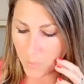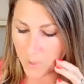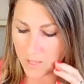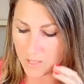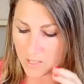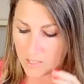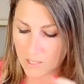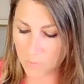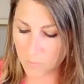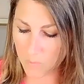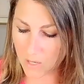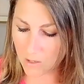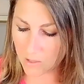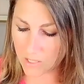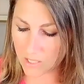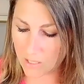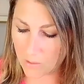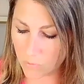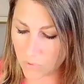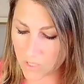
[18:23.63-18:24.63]
and the
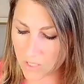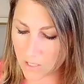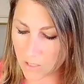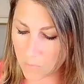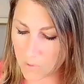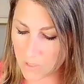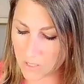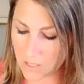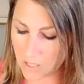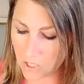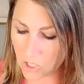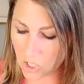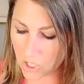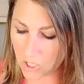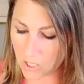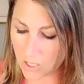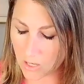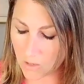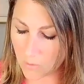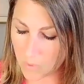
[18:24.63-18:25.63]
Samaritan was in a
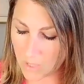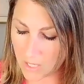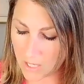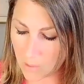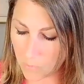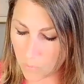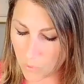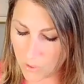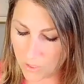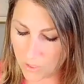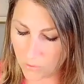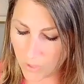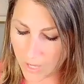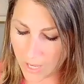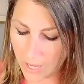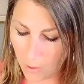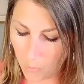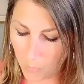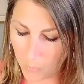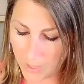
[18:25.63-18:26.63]
position of being able to
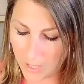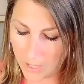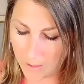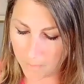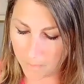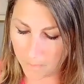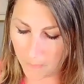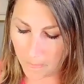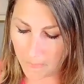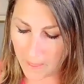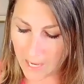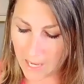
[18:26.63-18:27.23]
help him.